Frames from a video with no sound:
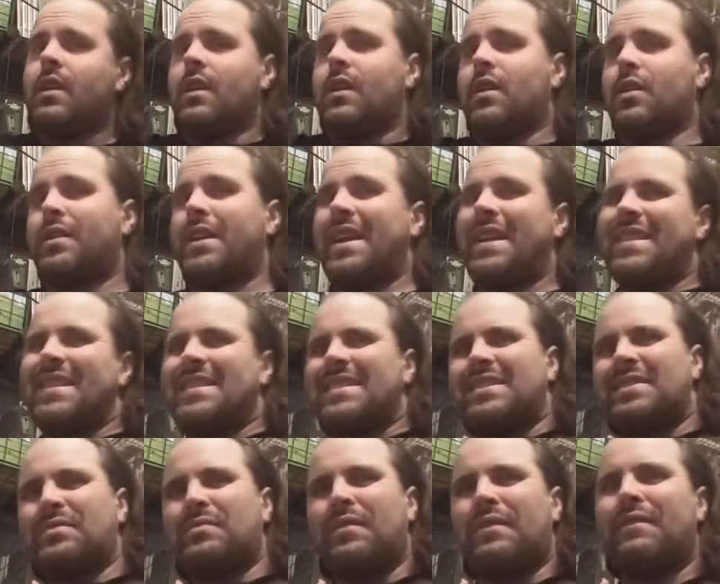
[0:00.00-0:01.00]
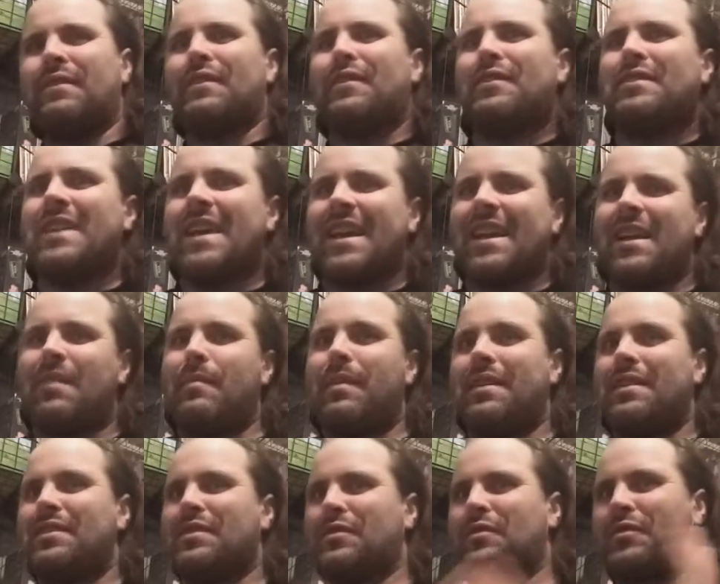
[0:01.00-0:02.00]
Okay, this is Wolfphototech
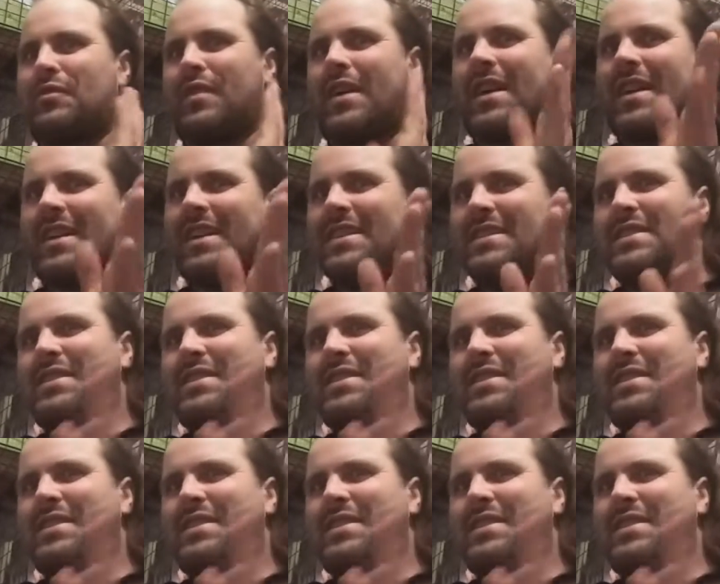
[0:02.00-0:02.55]
coming directly